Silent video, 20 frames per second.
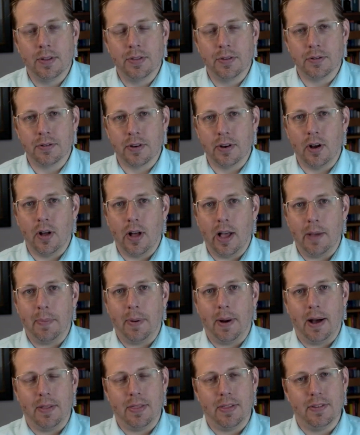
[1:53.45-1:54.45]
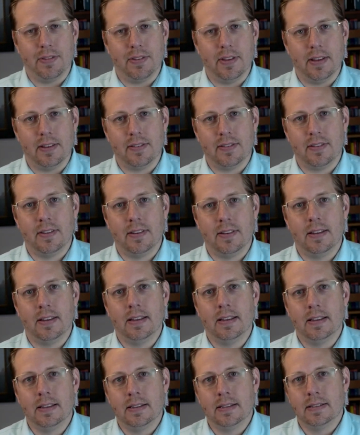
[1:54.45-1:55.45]
There's a null hypothesis.
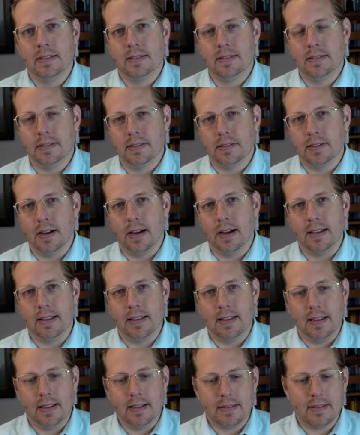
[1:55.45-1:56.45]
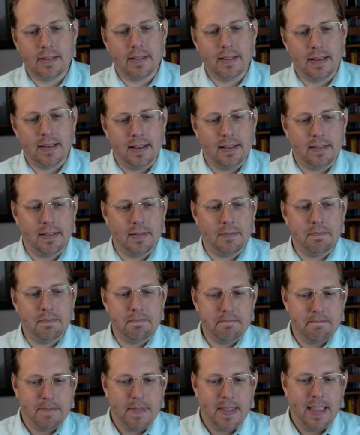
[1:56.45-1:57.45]
So it's
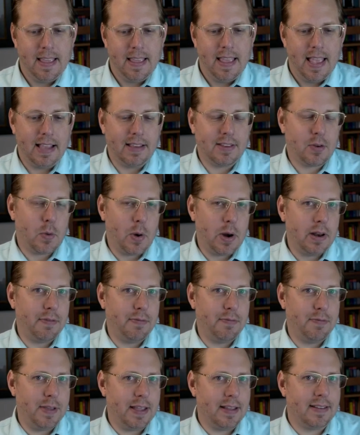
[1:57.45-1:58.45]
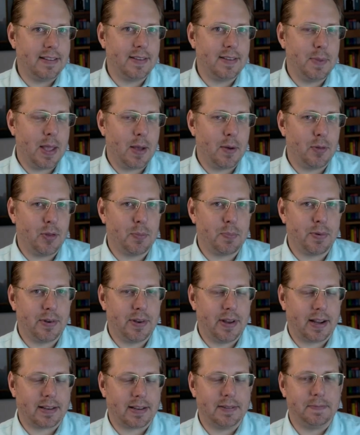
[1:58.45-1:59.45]
quite a feat to be able to
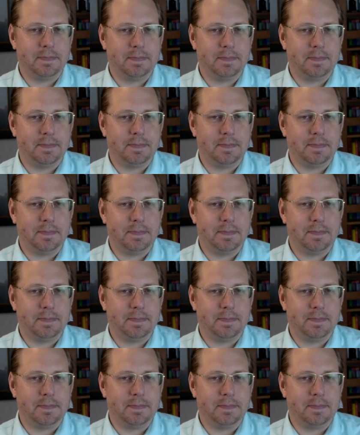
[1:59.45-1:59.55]
predict.